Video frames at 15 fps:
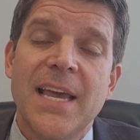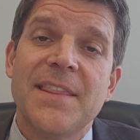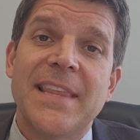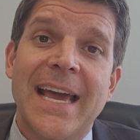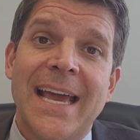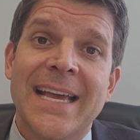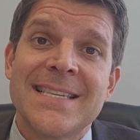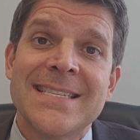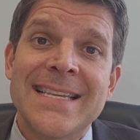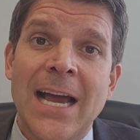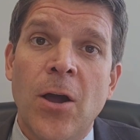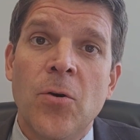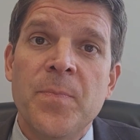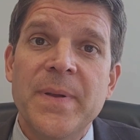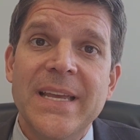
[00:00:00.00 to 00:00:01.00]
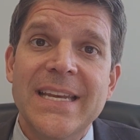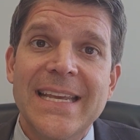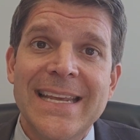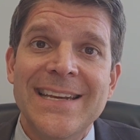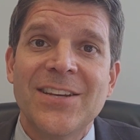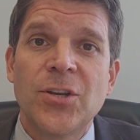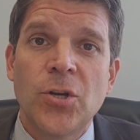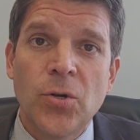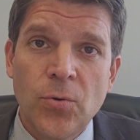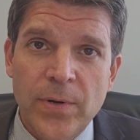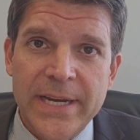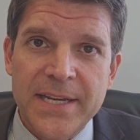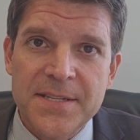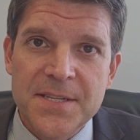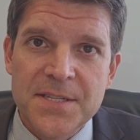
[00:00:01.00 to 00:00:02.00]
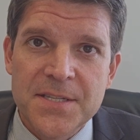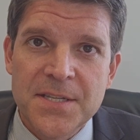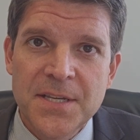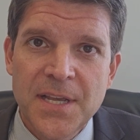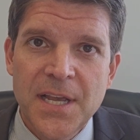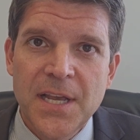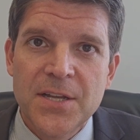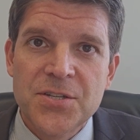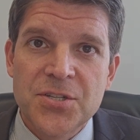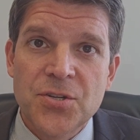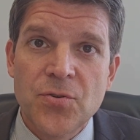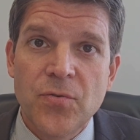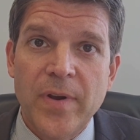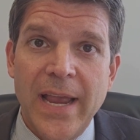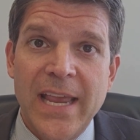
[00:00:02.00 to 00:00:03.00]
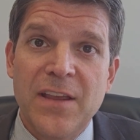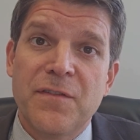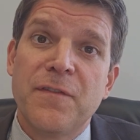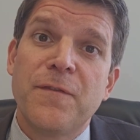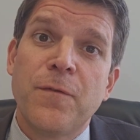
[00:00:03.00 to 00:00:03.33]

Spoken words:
That has now been increased to a